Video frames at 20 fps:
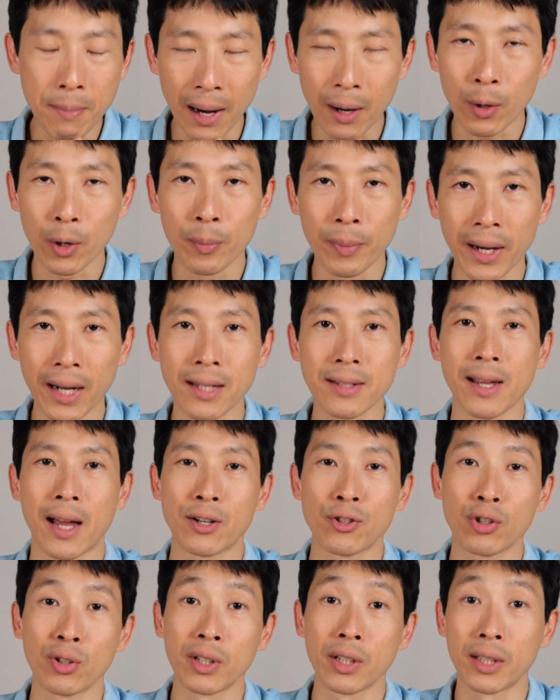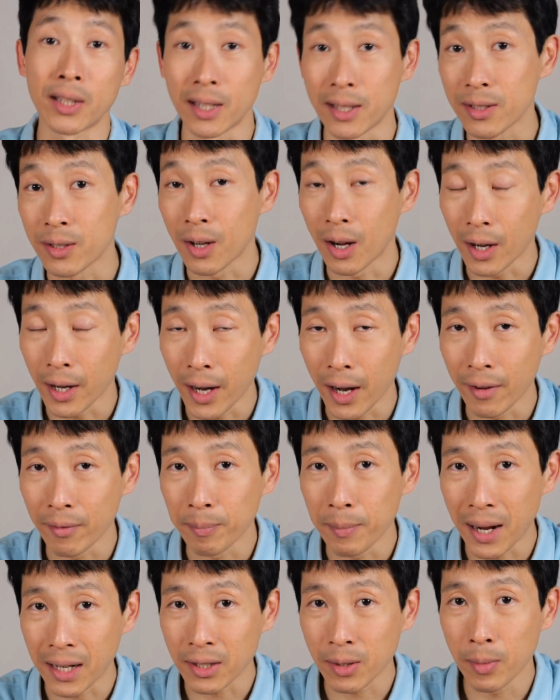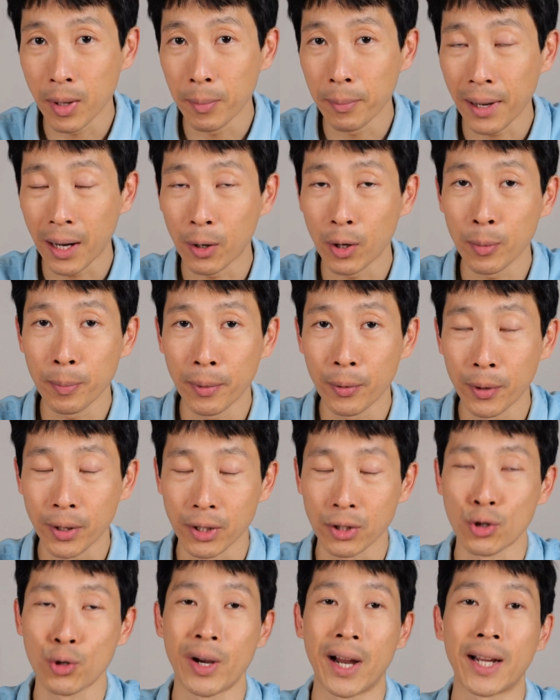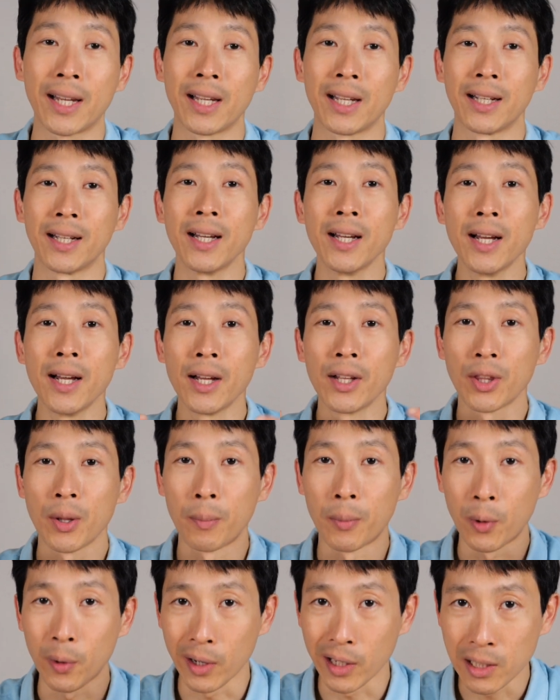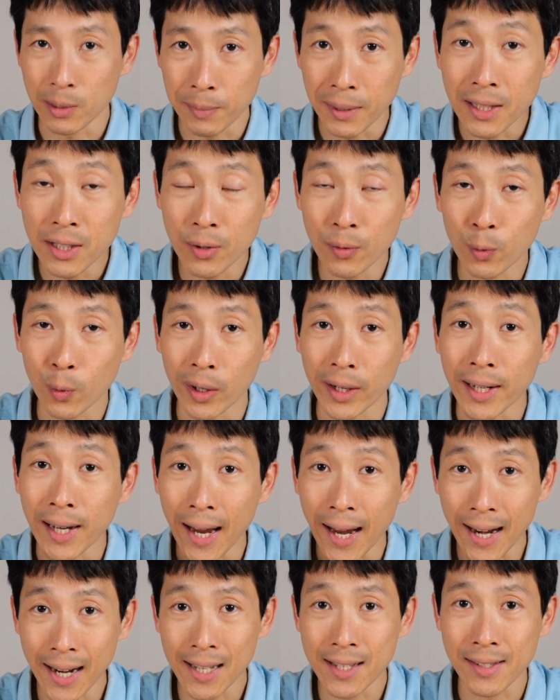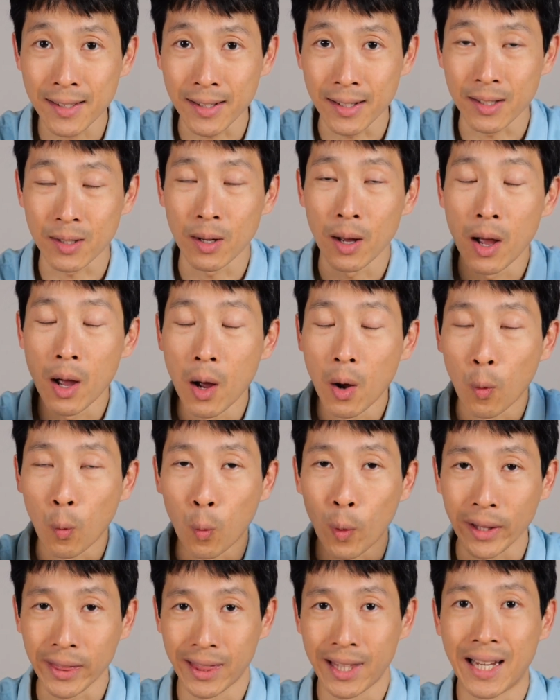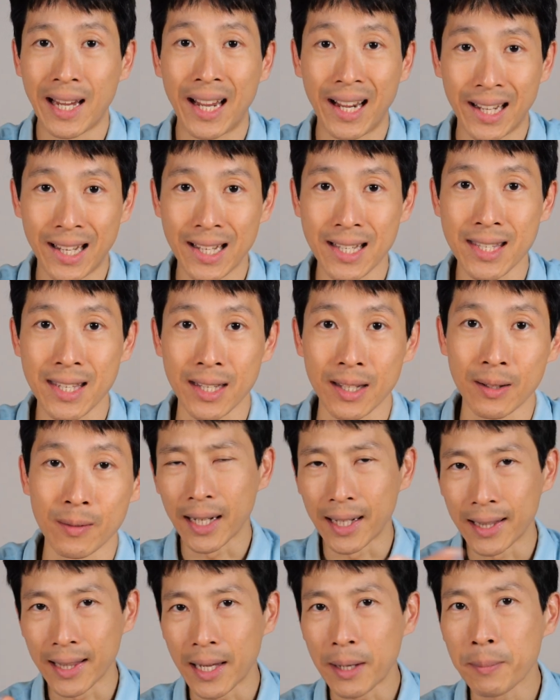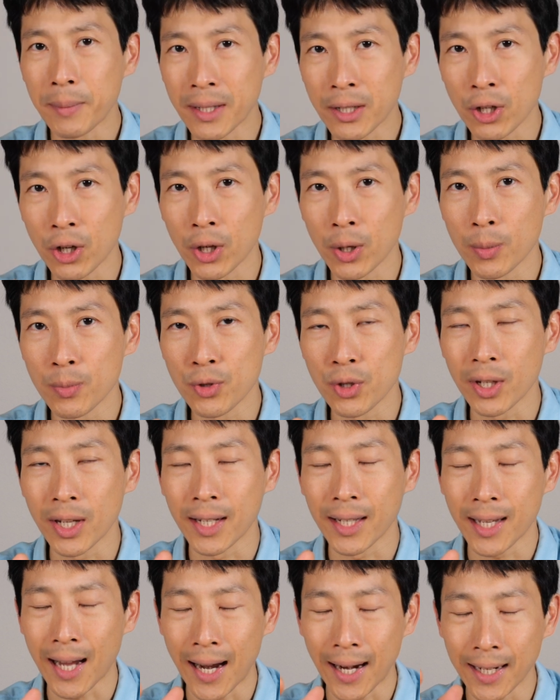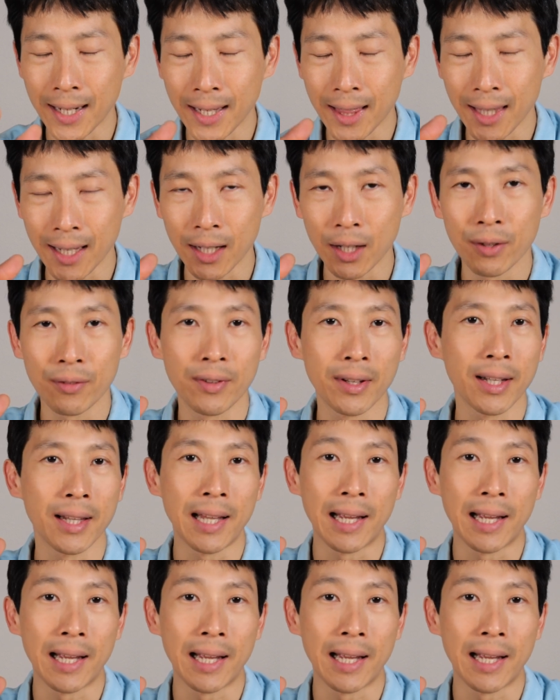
power banks actually does not have maximum power point tracking. The more expensive one has this. What the heck is it? In layman terms, you can kind of think of it